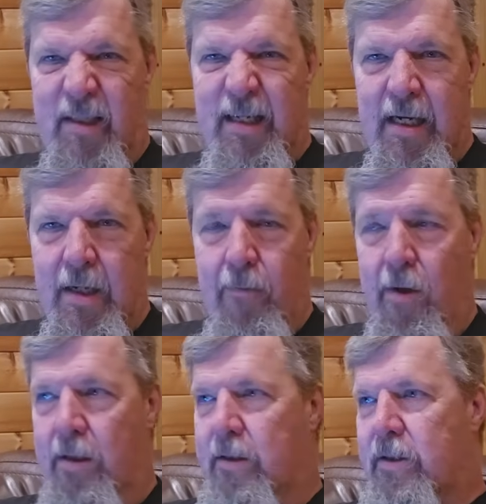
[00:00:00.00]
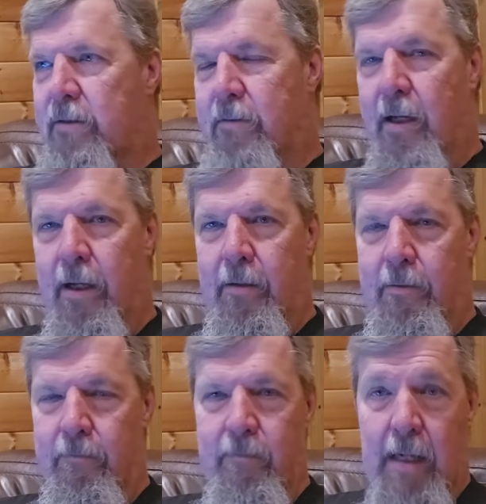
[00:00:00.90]
teeny ones, okay?
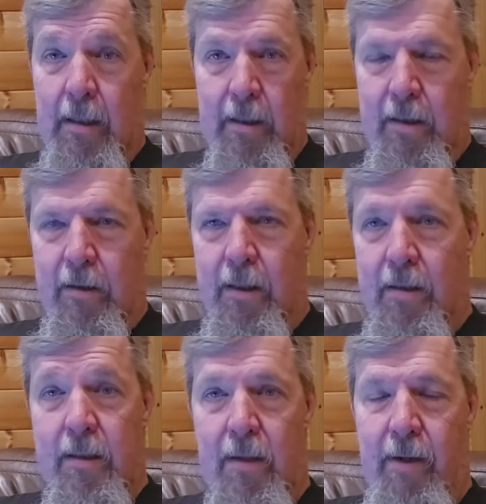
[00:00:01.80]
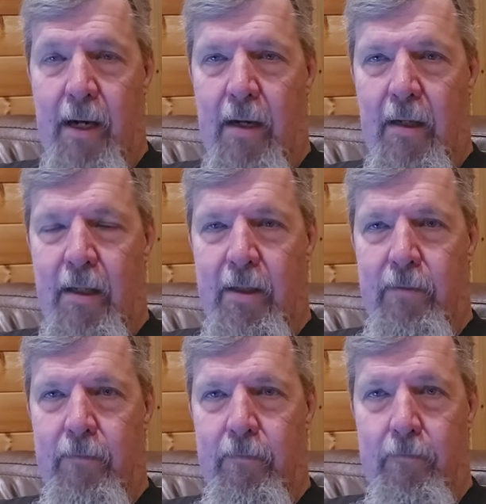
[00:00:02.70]
Not that it's going to be anything
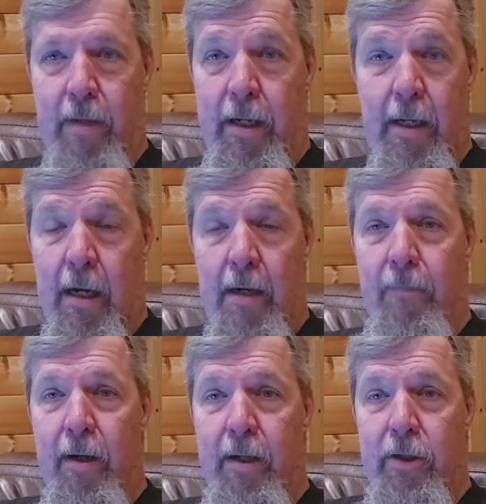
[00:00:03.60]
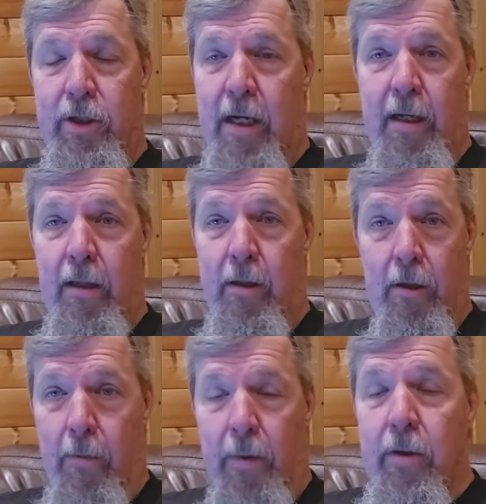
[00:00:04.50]
making anybody shaking
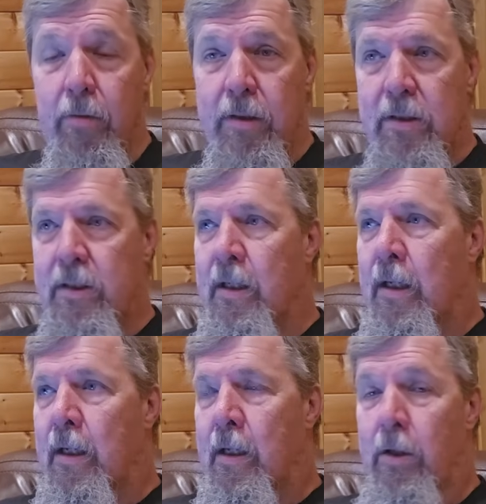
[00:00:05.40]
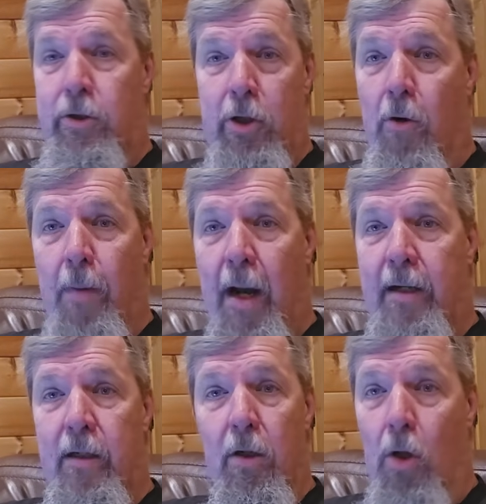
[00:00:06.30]
their boots. Joe
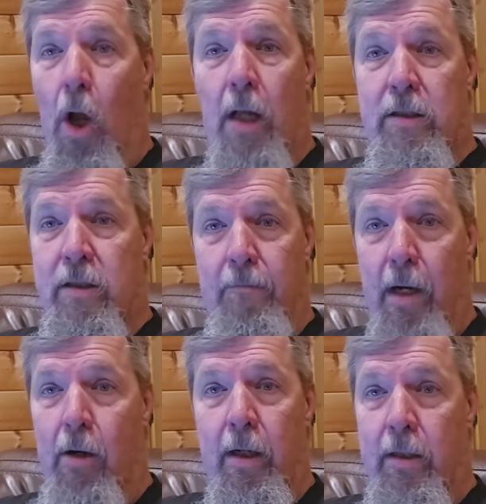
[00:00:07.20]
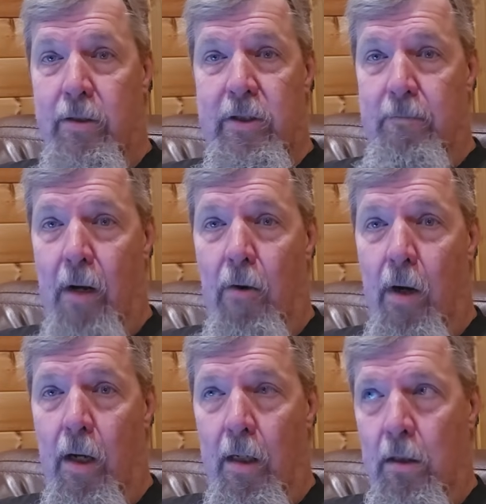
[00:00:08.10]
Biden lost American
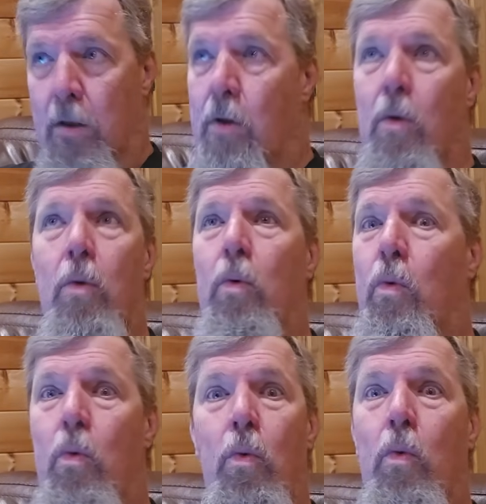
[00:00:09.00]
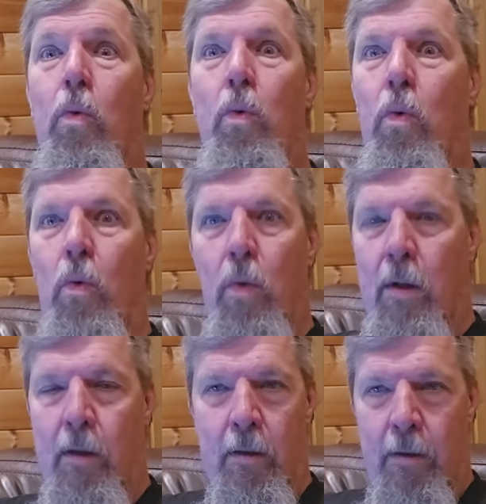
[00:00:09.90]
Samoa. Ooh.
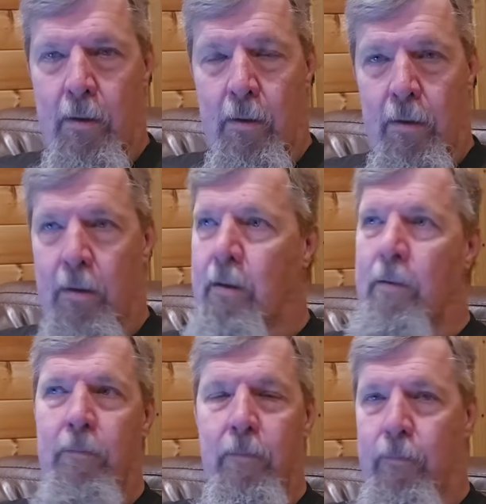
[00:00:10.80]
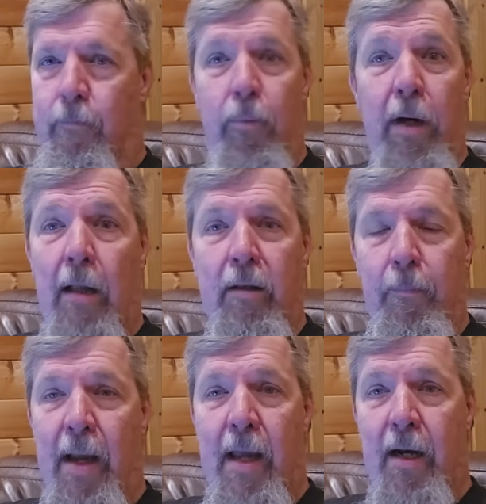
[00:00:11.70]
Put out the
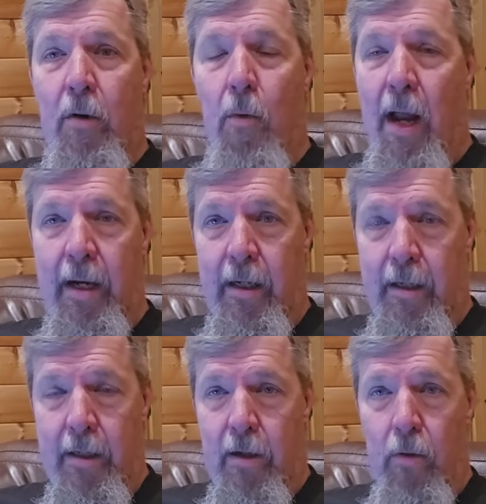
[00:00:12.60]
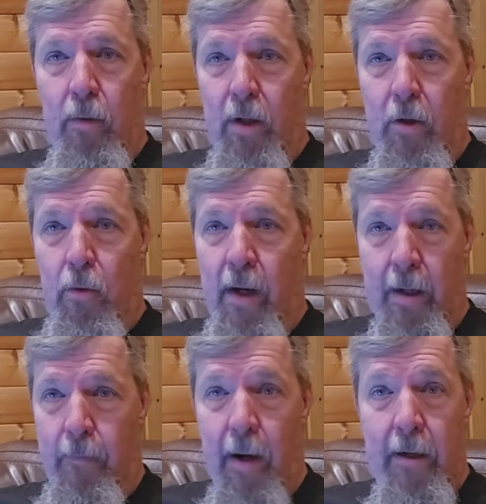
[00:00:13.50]
panic wagon here real
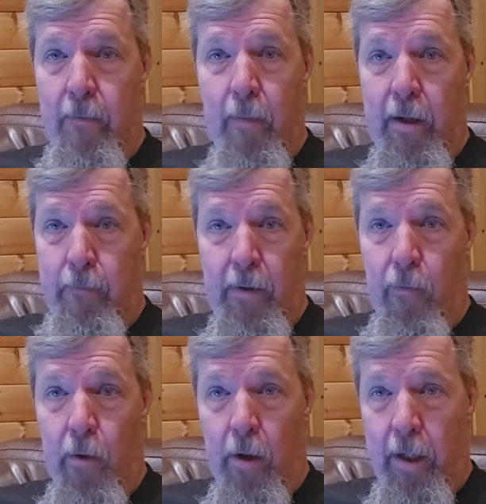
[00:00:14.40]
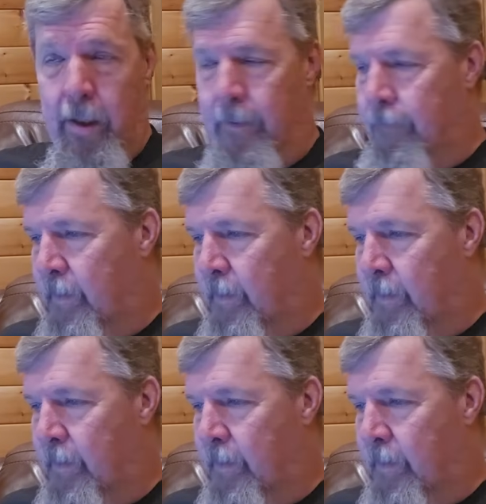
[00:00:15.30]
quick. Biden might be worried.